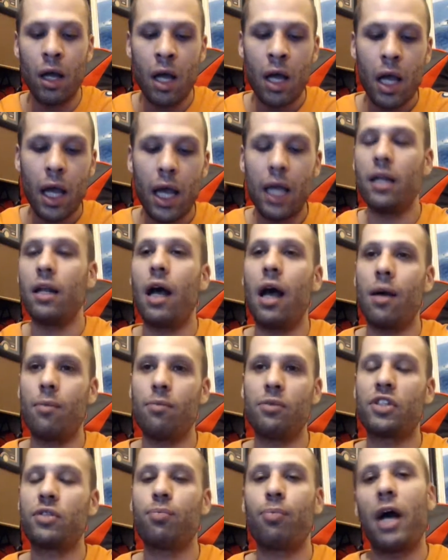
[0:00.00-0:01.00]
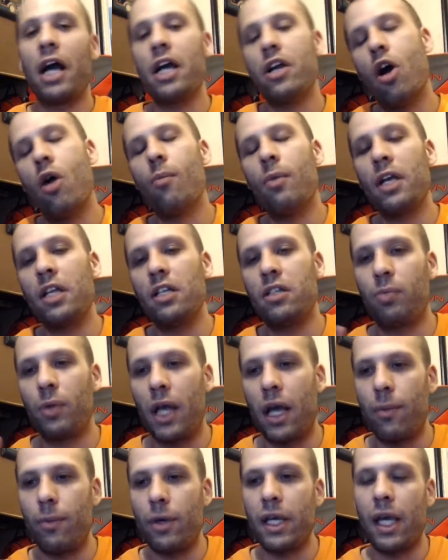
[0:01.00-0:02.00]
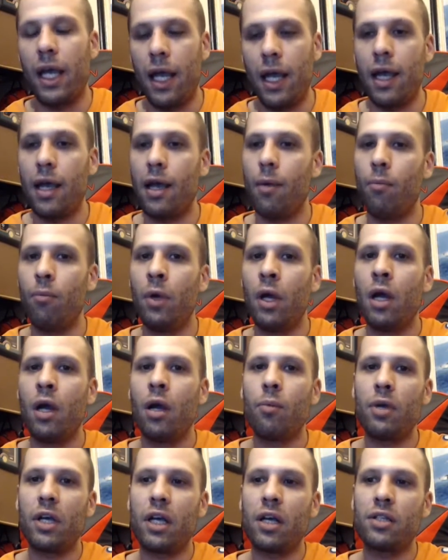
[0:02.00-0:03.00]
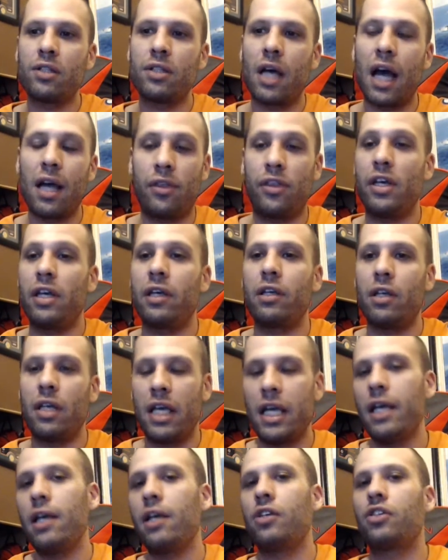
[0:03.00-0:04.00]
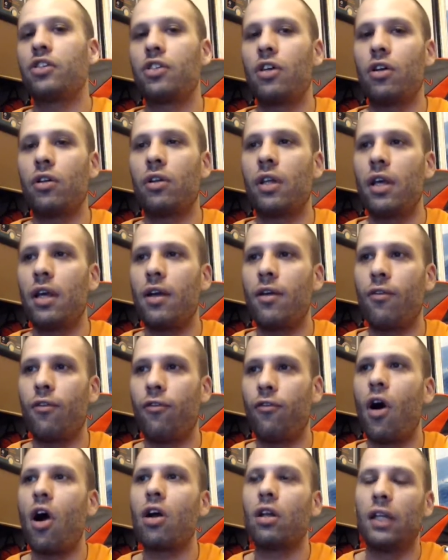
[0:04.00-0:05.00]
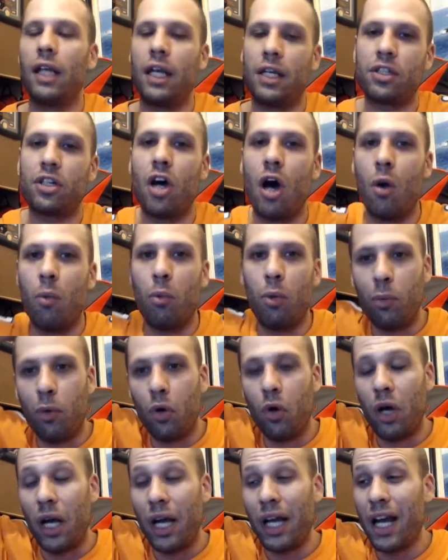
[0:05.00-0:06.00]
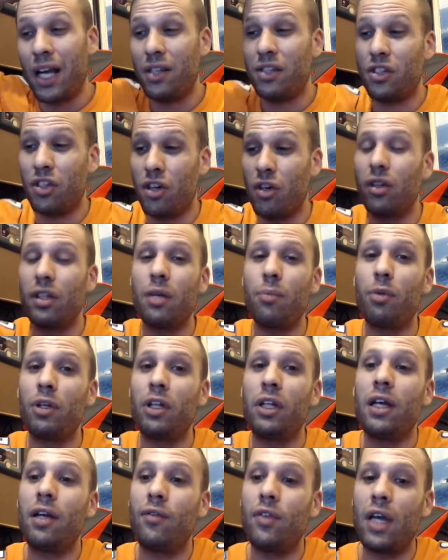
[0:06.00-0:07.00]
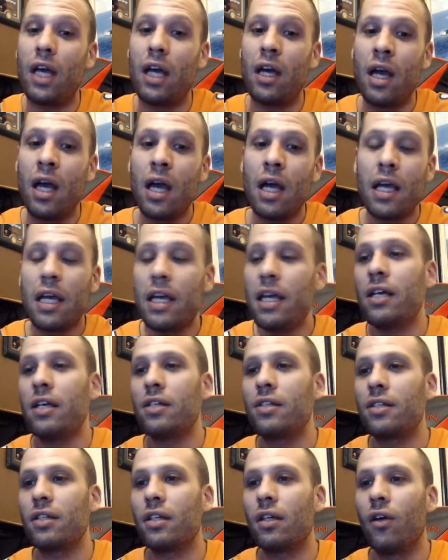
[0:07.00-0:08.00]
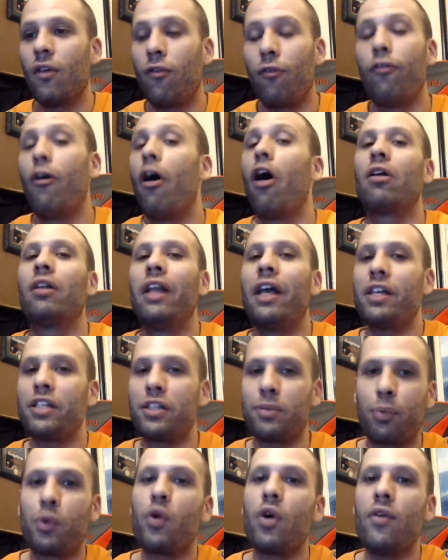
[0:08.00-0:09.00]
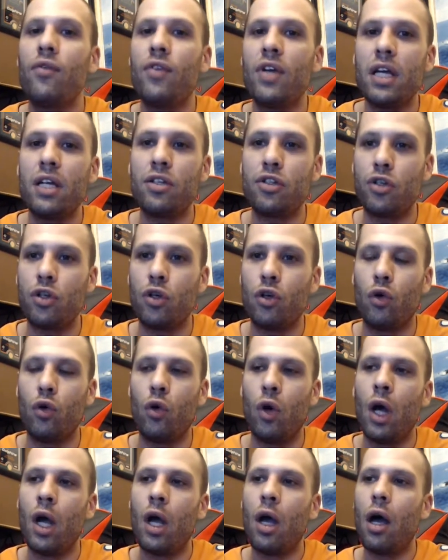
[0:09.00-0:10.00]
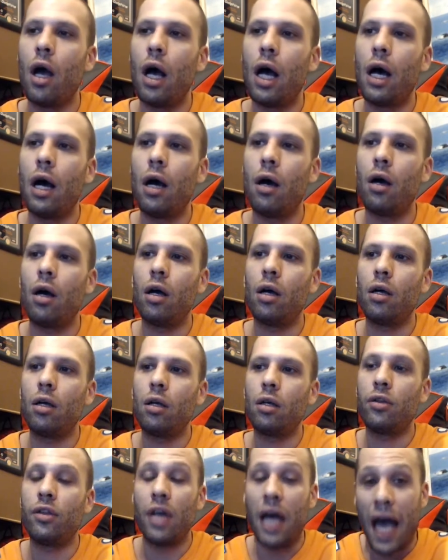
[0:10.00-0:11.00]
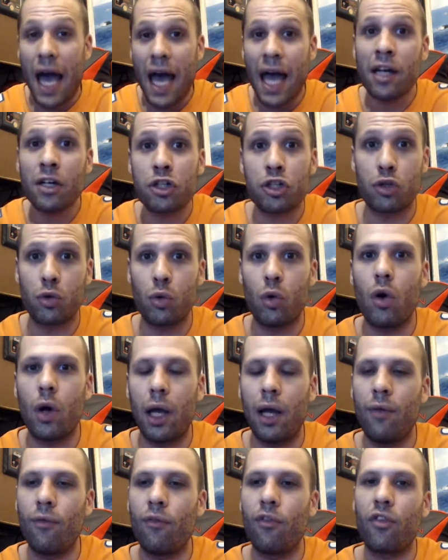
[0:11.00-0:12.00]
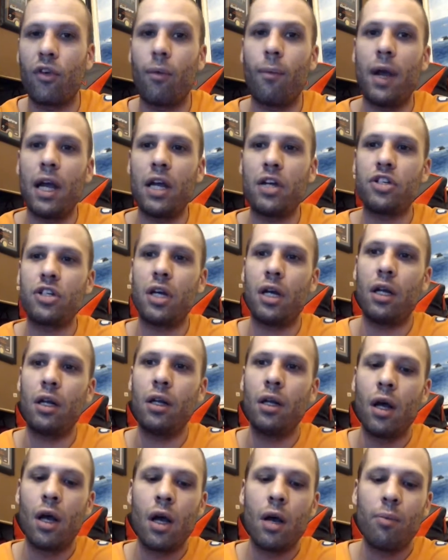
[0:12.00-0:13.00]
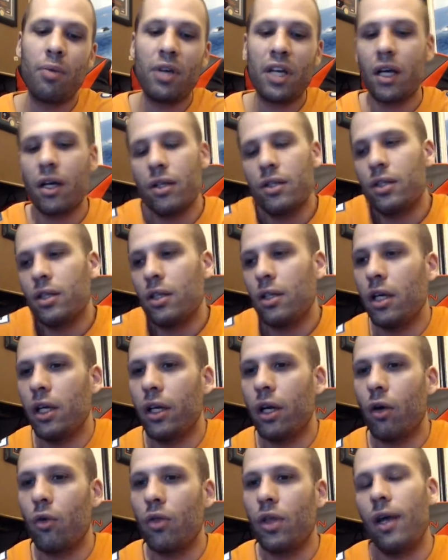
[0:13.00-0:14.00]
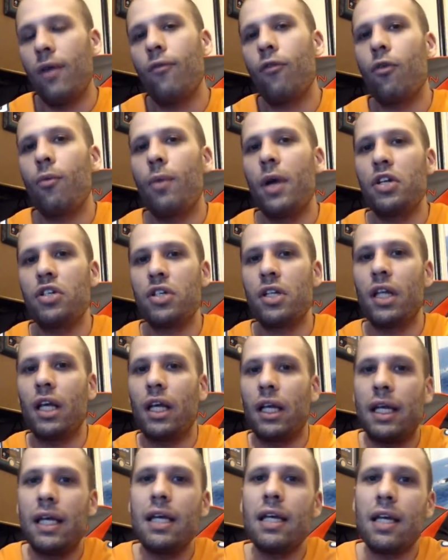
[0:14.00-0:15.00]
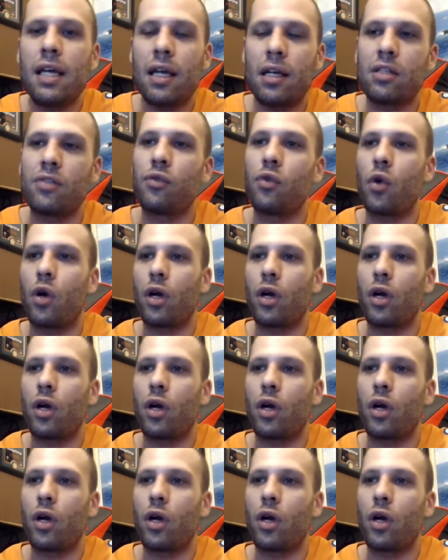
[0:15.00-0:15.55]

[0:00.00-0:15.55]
And I'm by no means blaming him, because I think he is certainly far less culpable, and I certainly believe that he is far less privy to the actual information, because, you know, the information that he gets, for